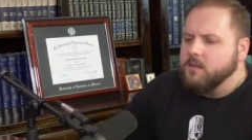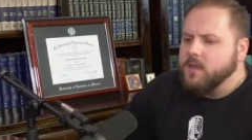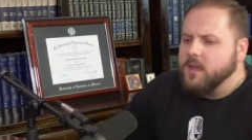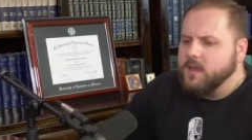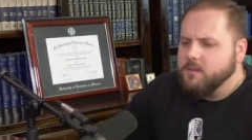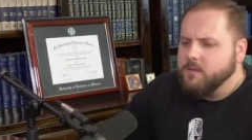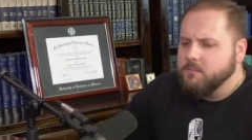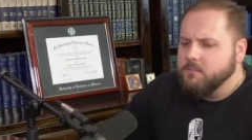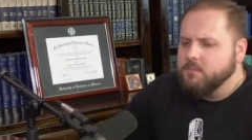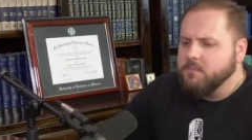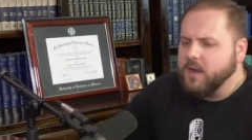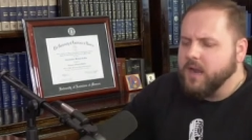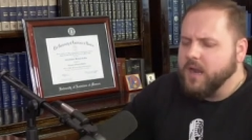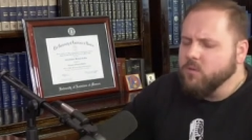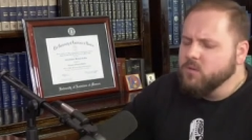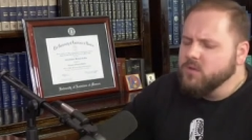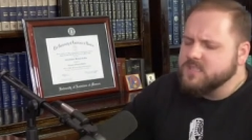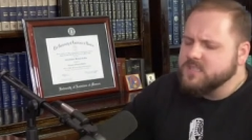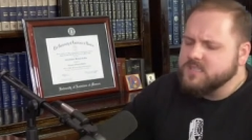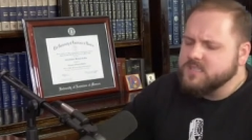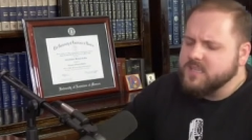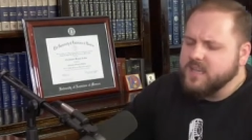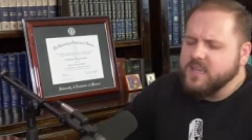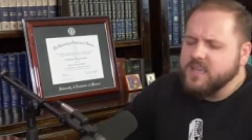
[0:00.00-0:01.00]
But I would
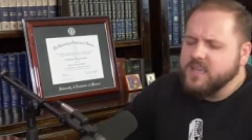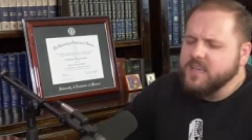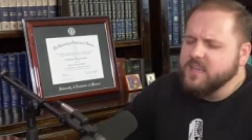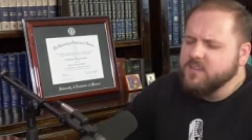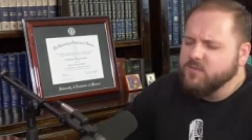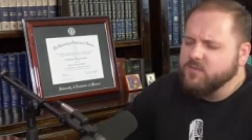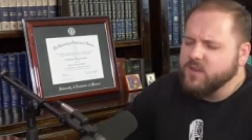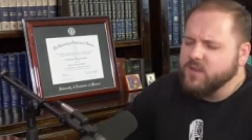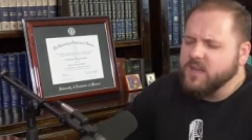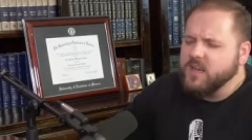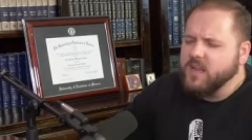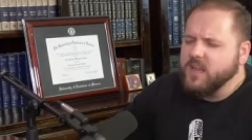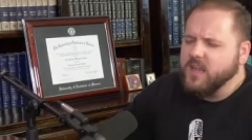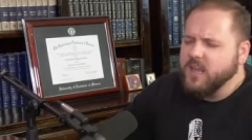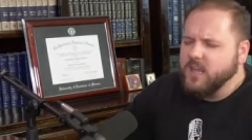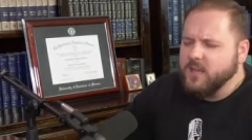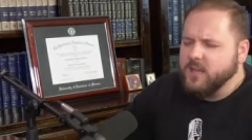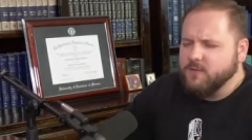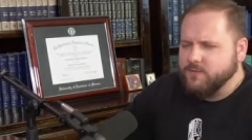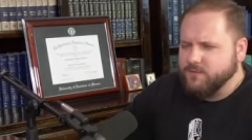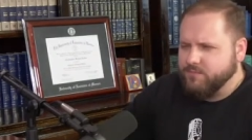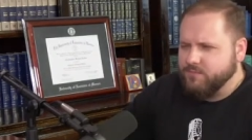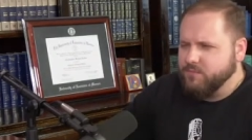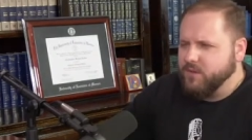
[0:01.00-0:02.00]
say even
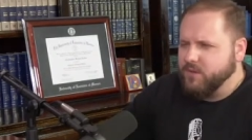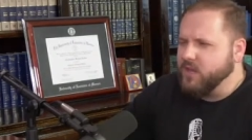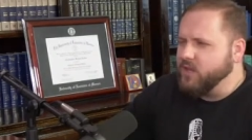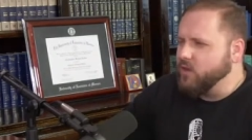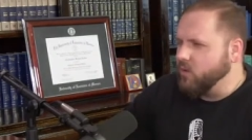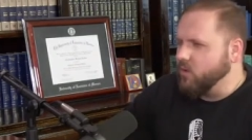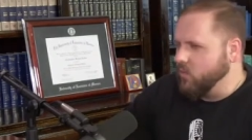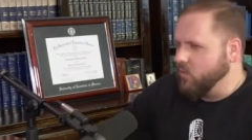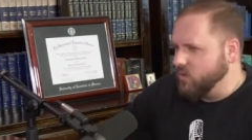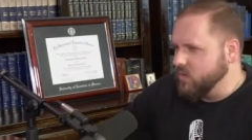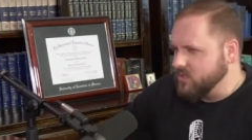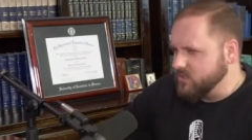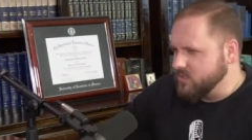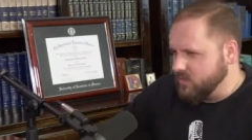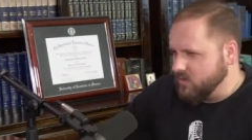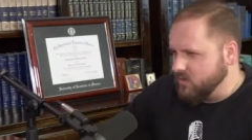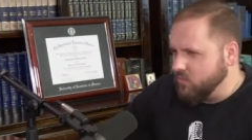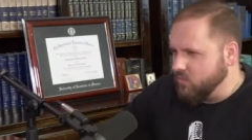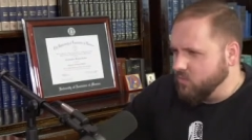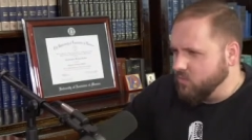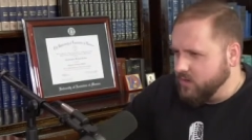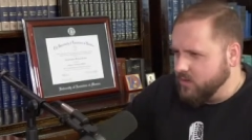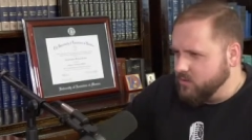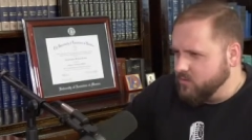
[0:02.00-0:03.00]
if Peter wasn't the
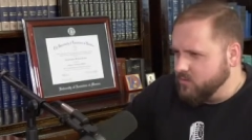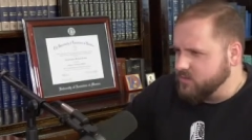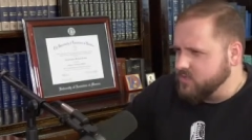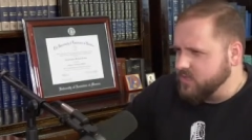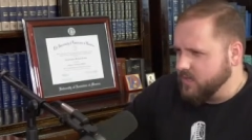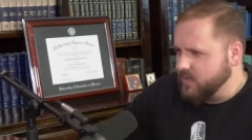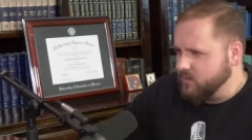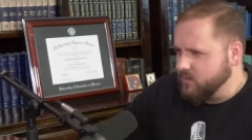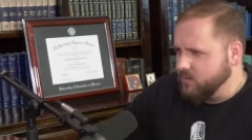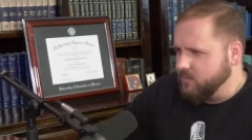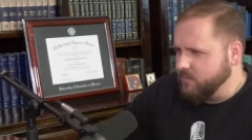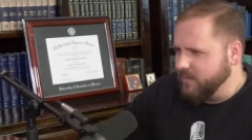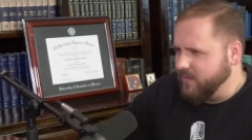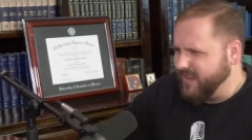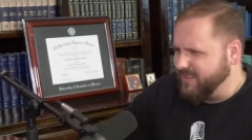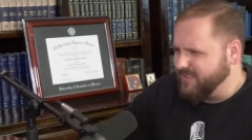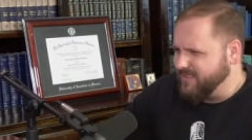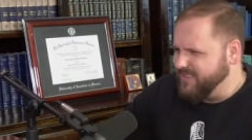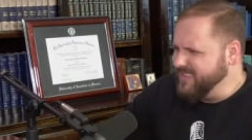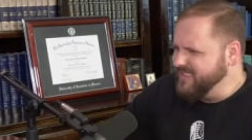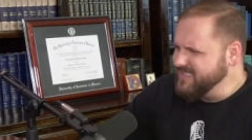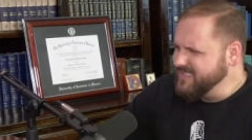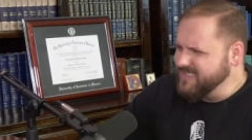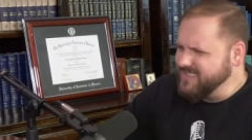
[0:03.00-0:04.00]
one who settled the matter, yeah.
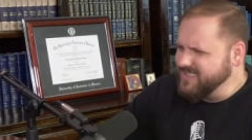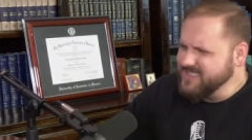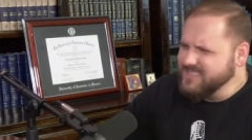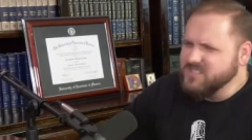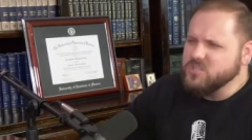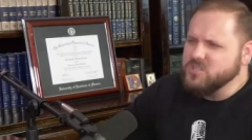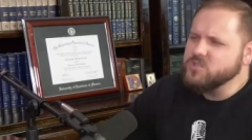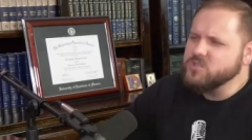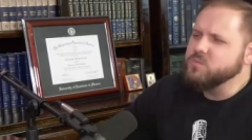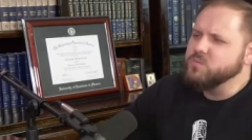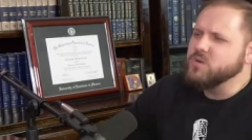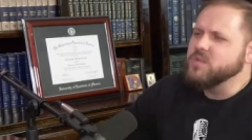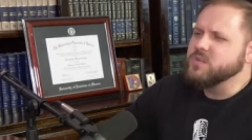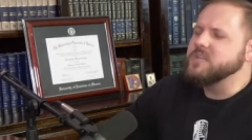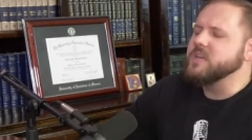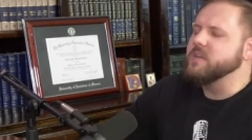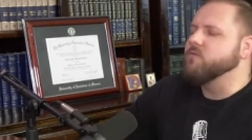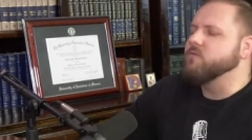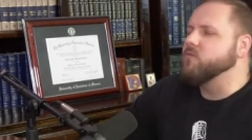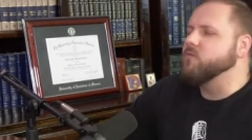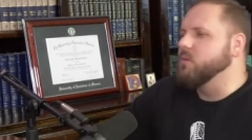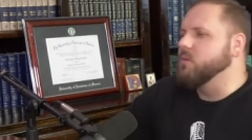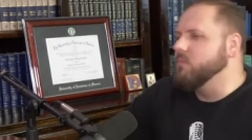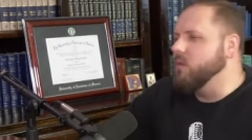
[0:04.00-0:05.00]
let's let's just pretend
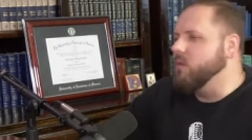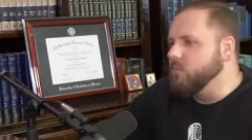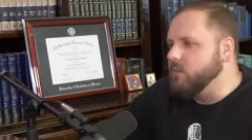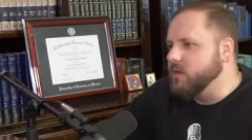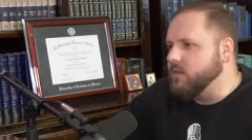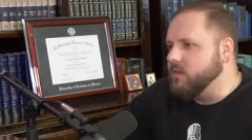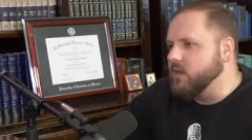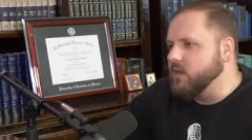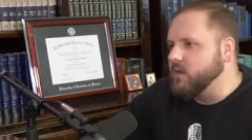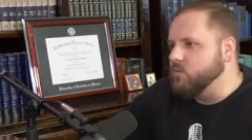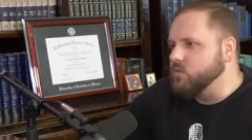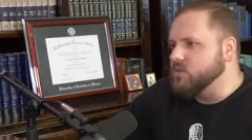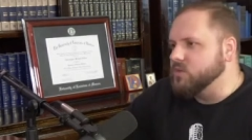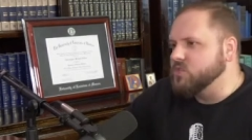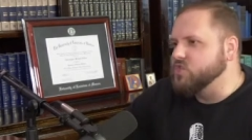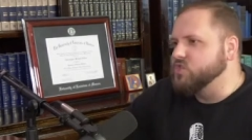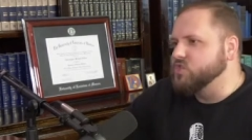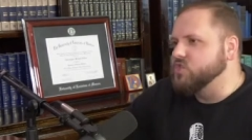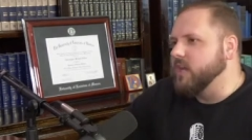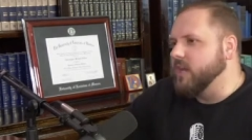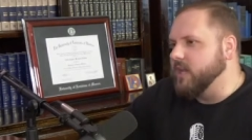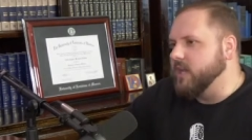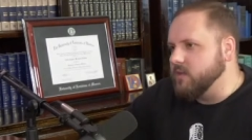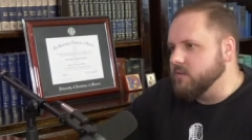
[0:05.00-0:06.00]
for a moment that it was
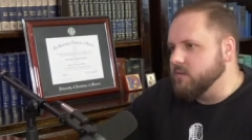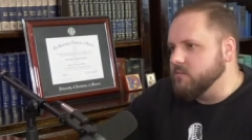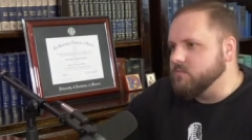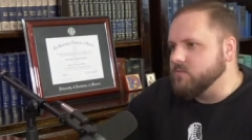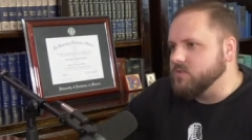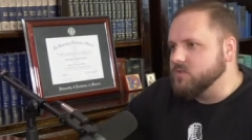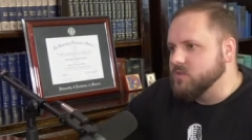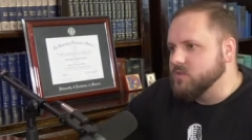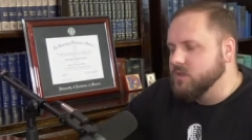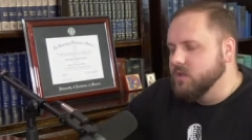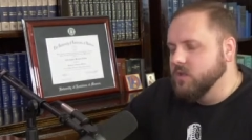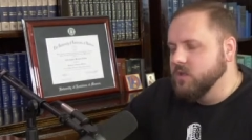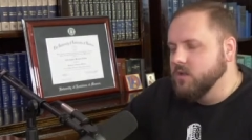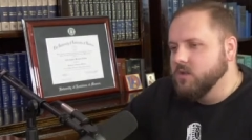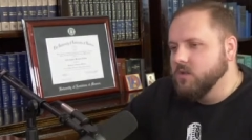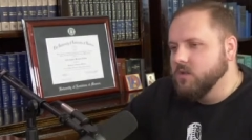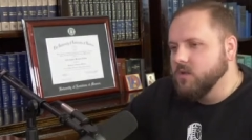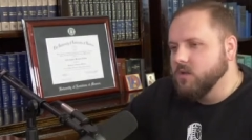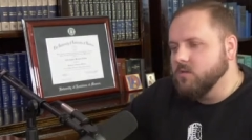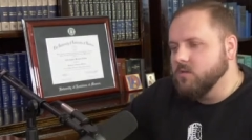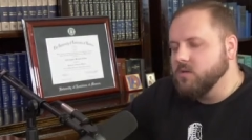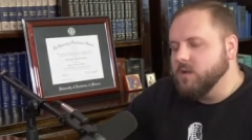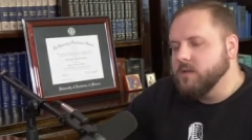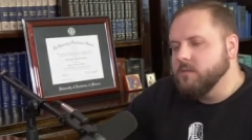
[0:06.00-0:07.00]
James. James, yeah.
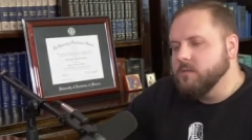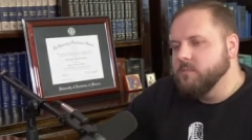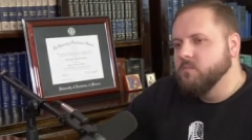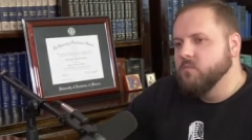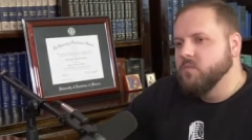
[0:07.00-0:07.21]
Okay.